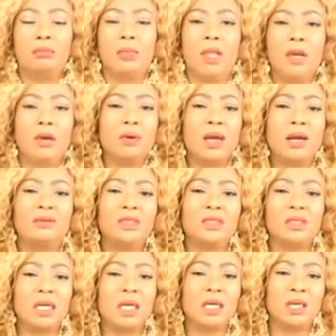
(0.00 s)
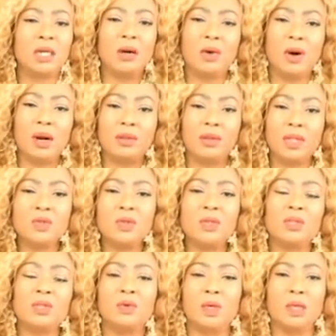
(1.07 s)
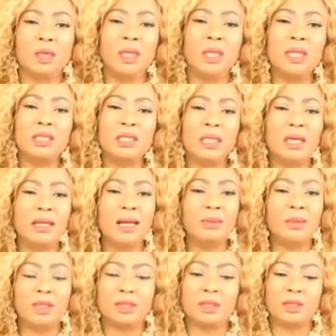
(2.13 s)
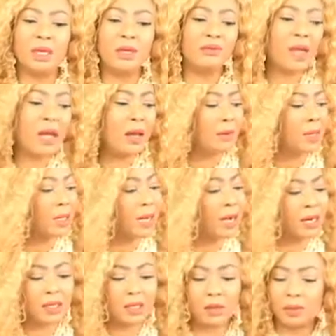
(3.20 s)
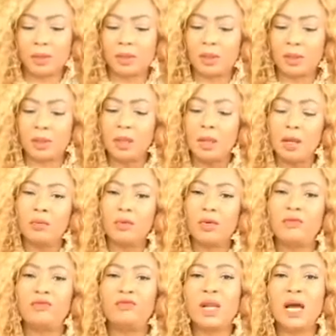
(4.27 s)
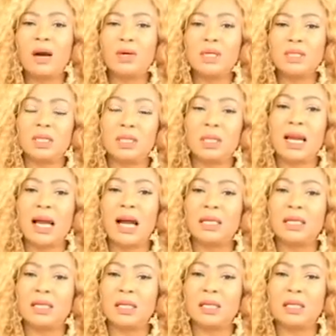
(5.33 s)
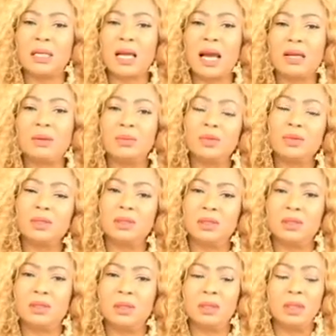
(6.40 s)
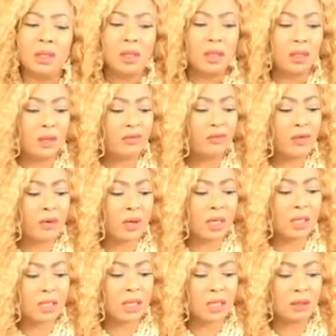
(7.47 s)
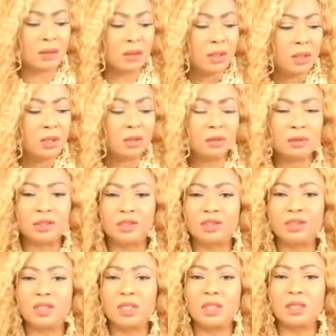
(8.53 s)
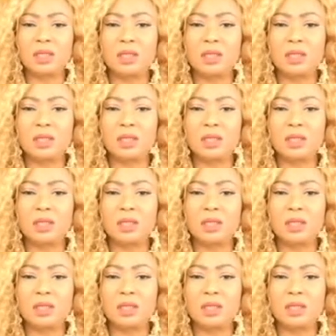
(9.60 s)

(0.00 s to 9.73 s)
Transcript: He could have just said, you know what, this was the one at least saying, let me just leave them and carry on with the flowers in the garden and the animals in the forest and, you know, the trees.